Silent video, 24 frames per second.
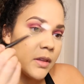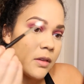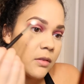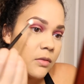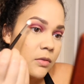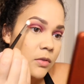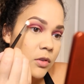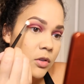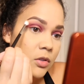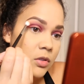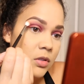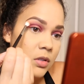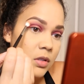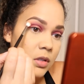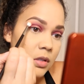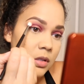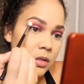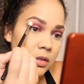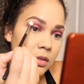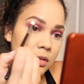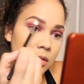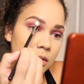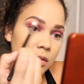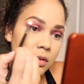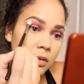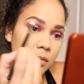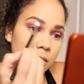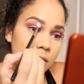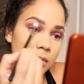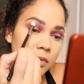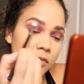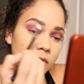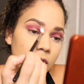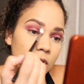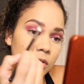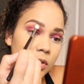If you see some,
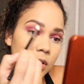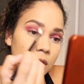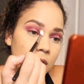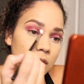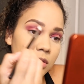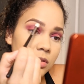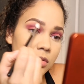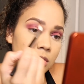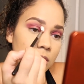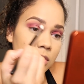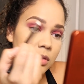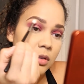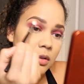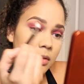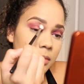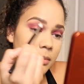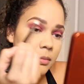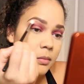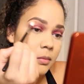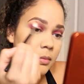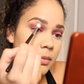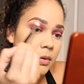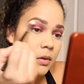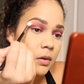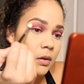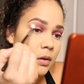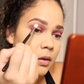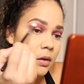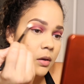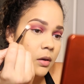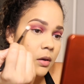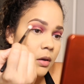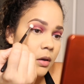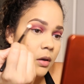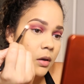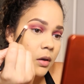if you hear some
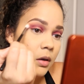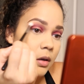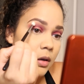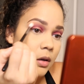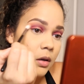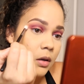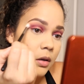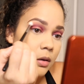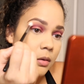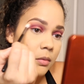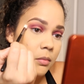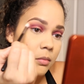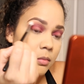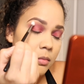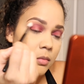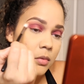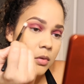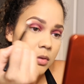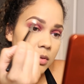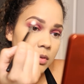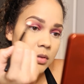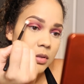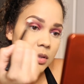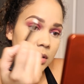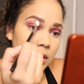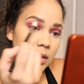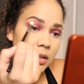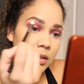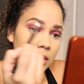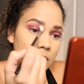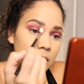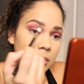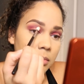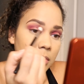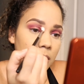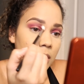music
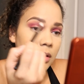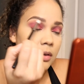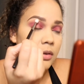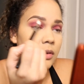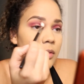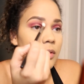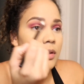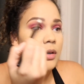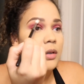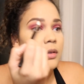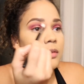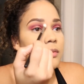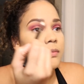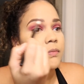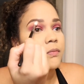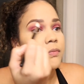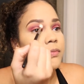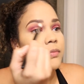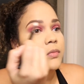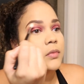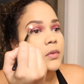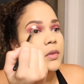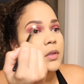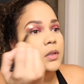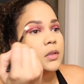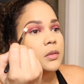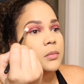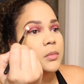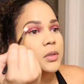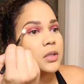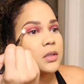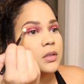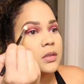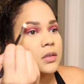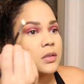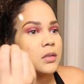in the background, that's
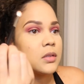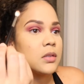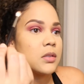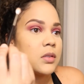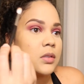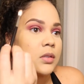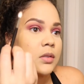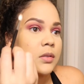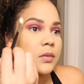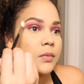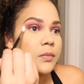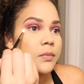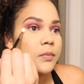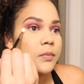my sister.